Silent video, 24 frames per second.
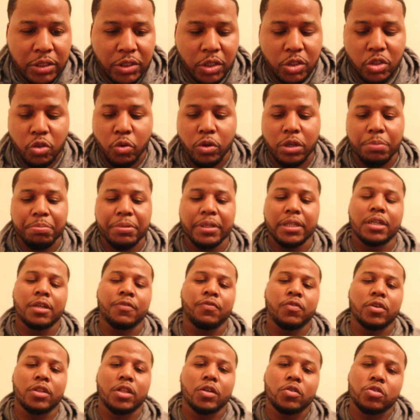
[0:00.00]
So you want to be looking
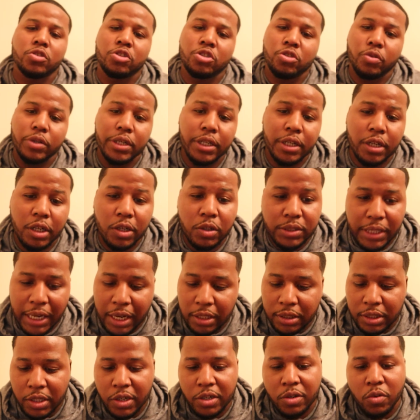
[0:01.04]
for those tree
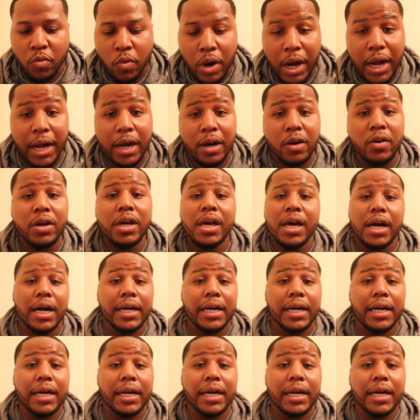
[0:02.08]
out there in the wild.